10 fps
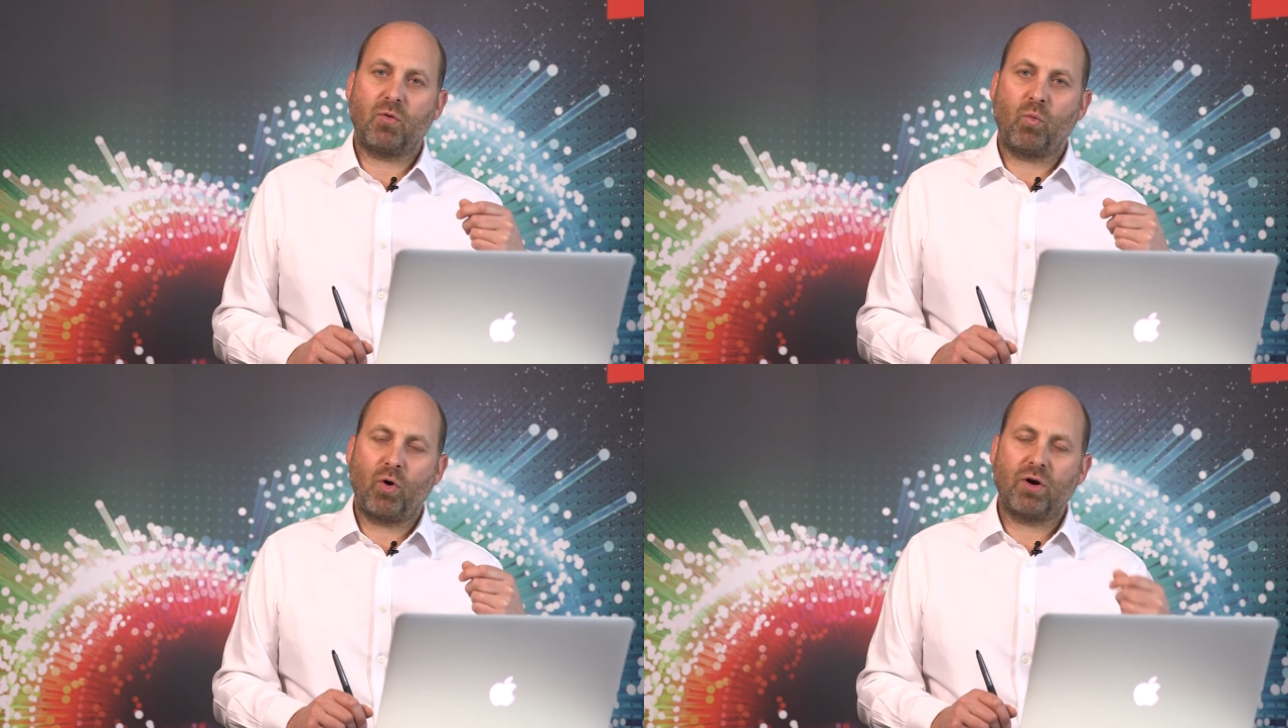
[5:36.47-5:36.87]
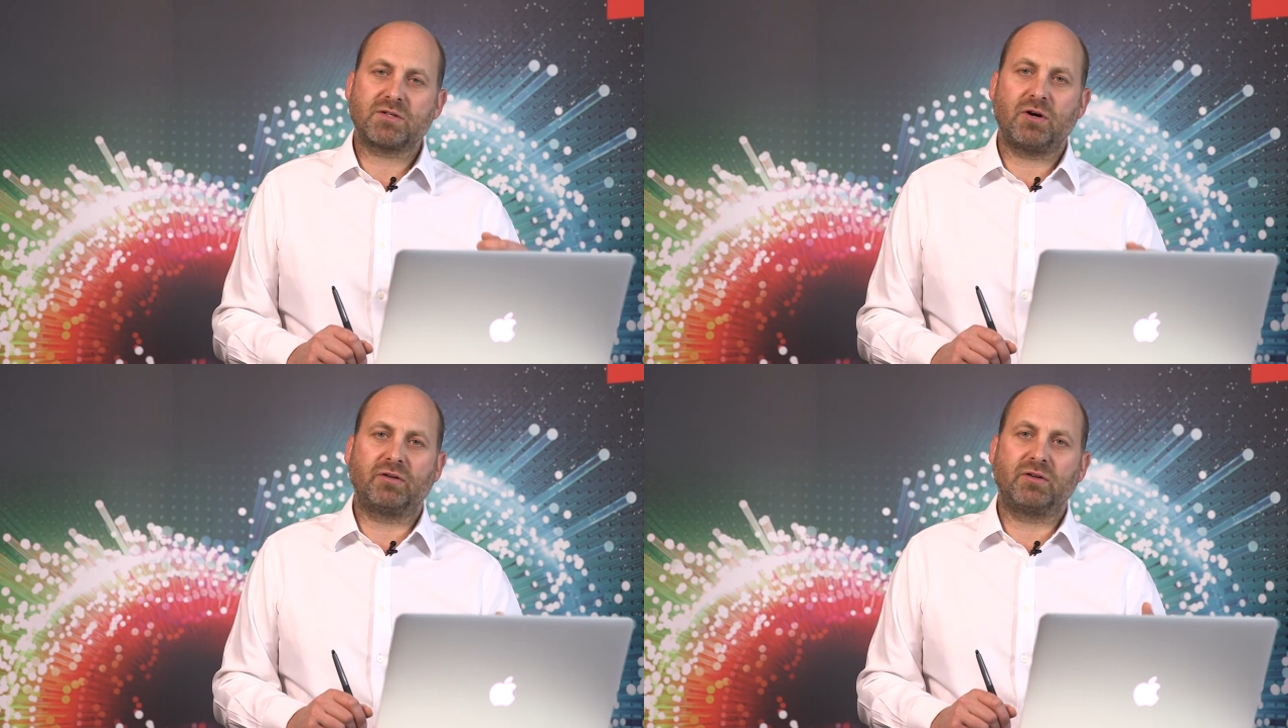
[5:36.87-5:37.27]

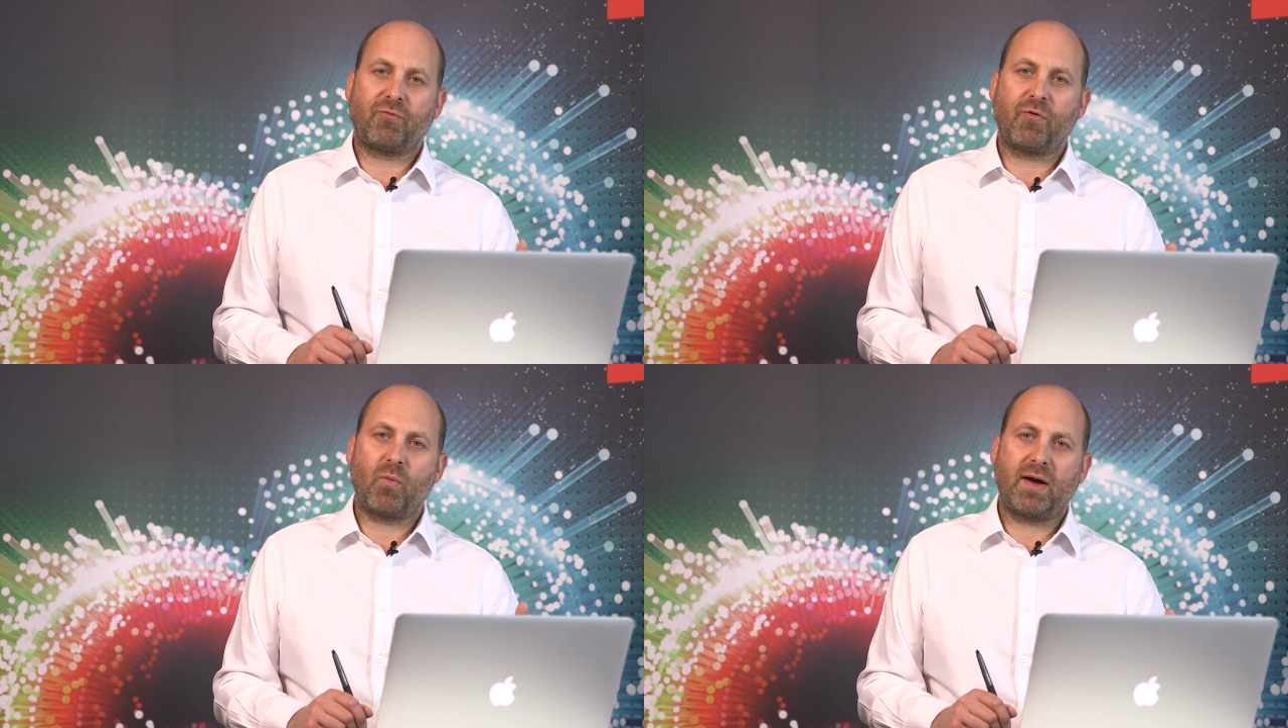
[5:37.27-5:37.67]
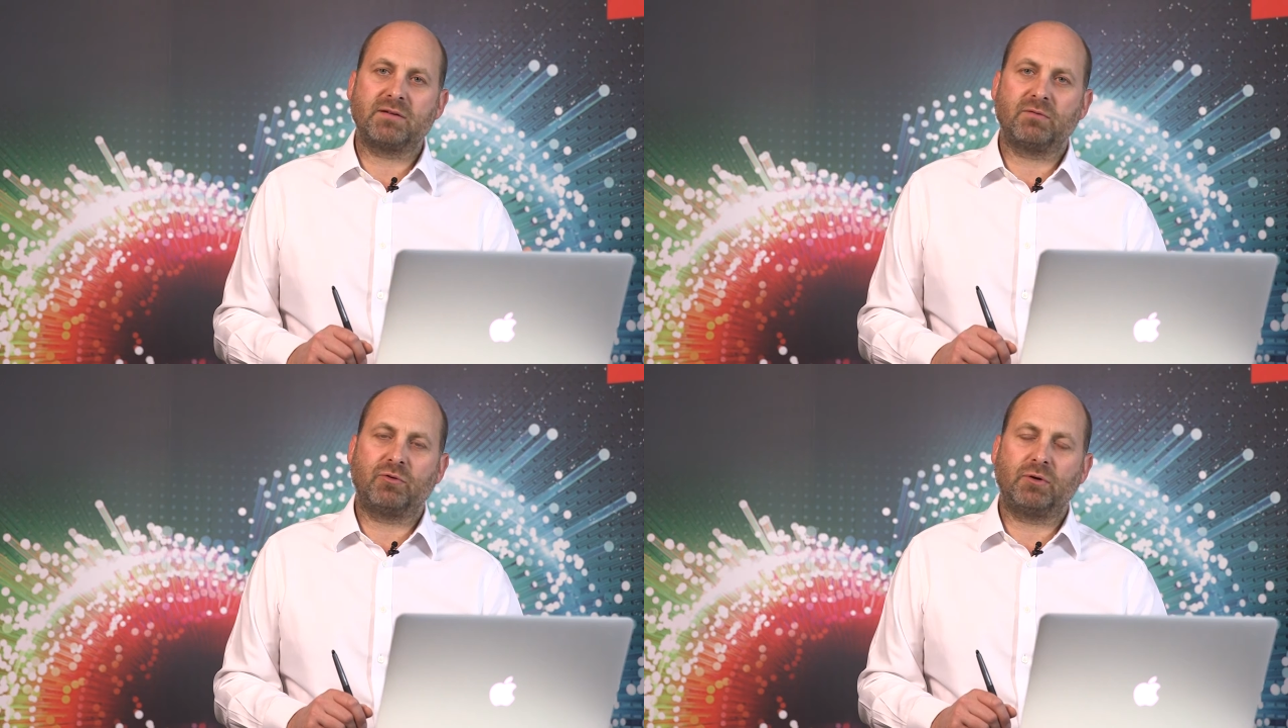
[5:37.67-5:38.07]
worked on different
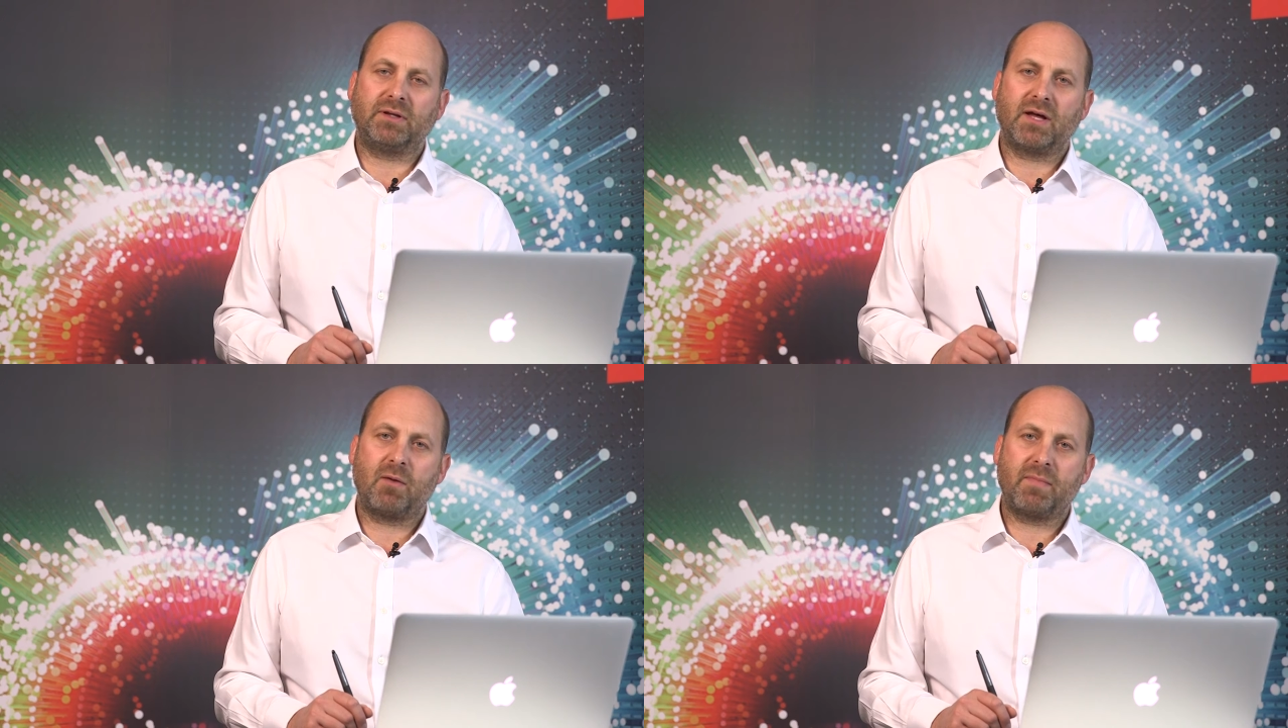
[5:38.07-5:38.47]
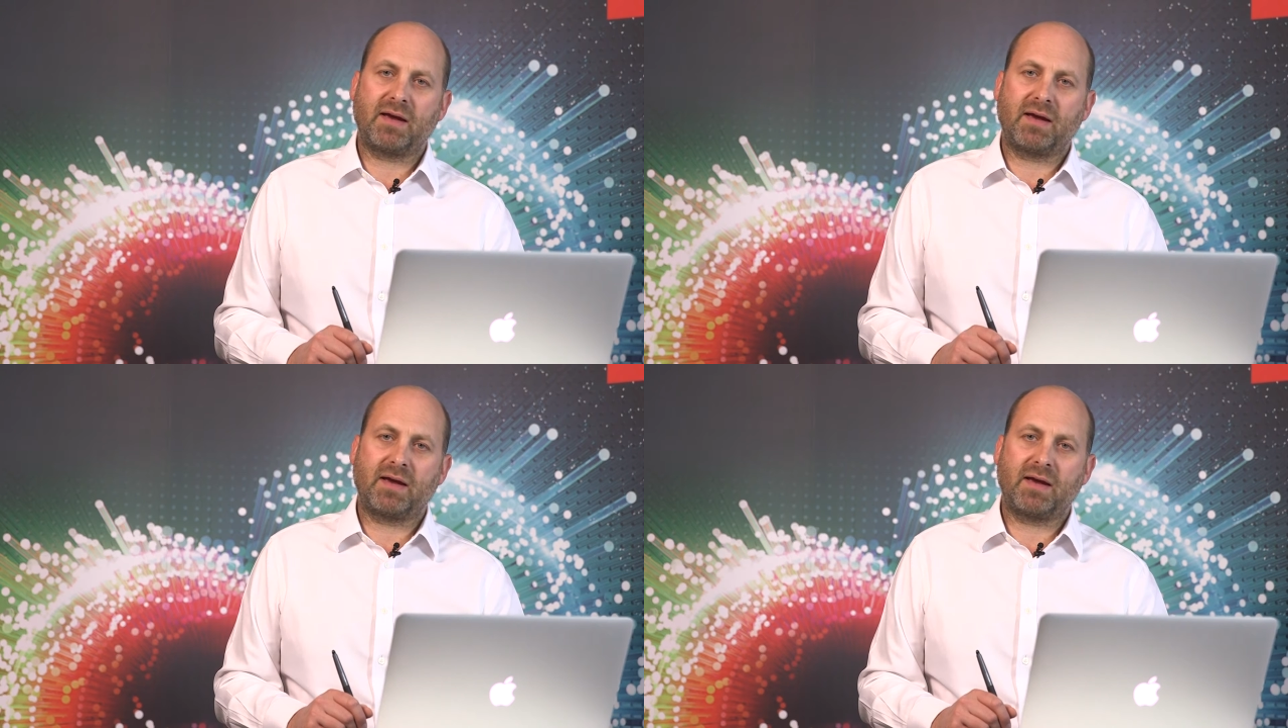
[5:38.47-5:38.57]
ways of doing that and